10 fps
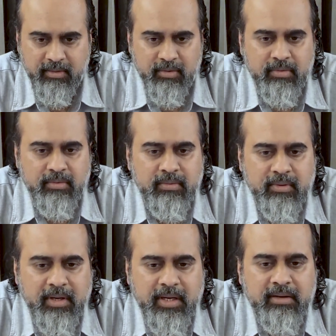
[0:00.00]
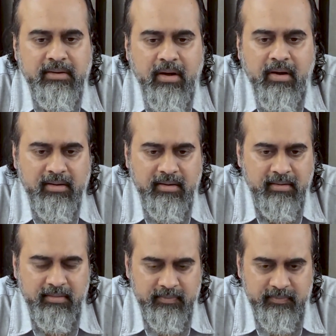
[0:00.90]
You need
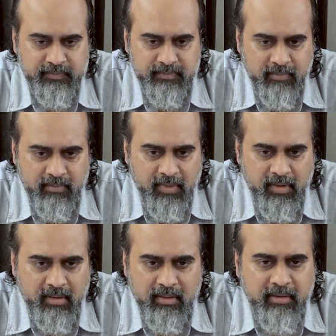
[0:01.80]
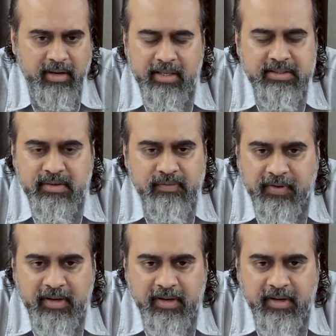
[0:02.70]
not raise your